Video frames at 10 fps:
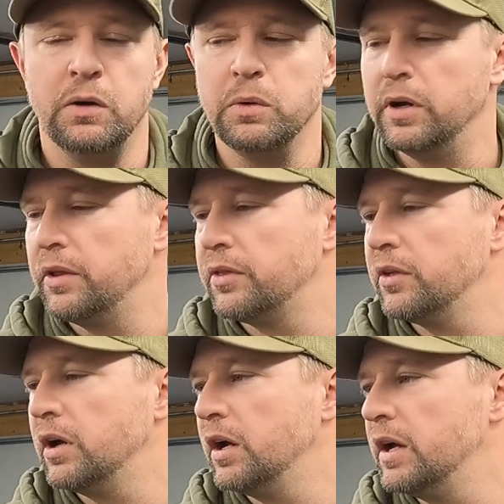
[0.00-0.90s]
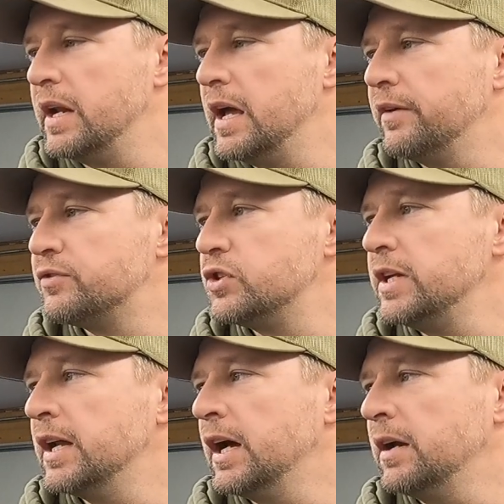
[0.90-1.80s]
With an
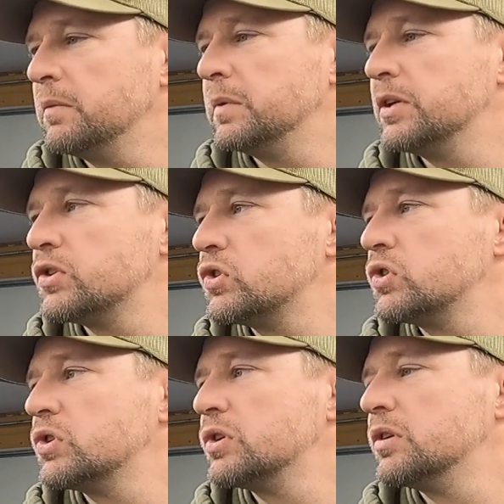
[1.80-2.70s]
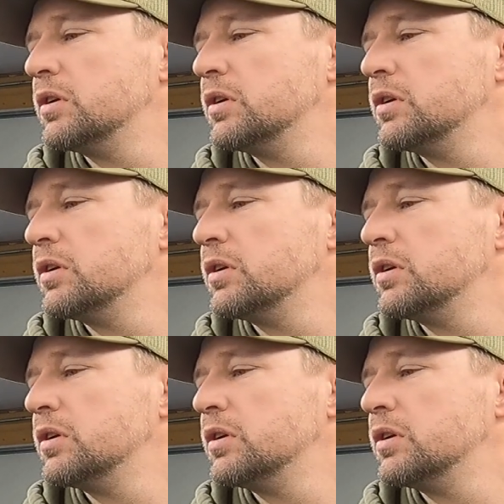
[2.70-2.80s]
FG knot, which,